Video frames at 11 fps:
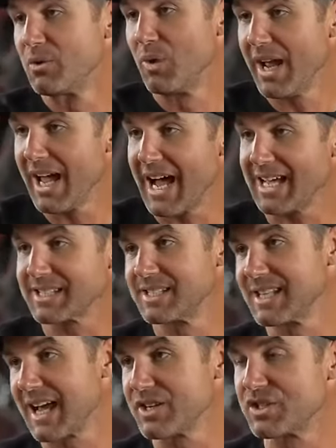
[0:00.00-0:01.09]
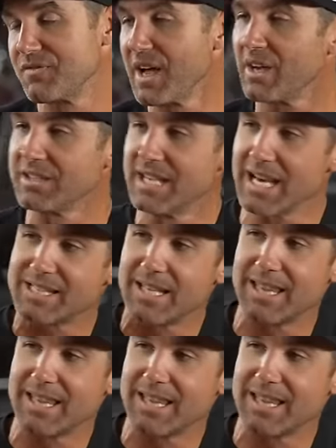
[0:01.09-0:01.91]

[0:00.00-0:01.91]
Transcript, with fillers: Ray asks, is that a Chevelle? Yes,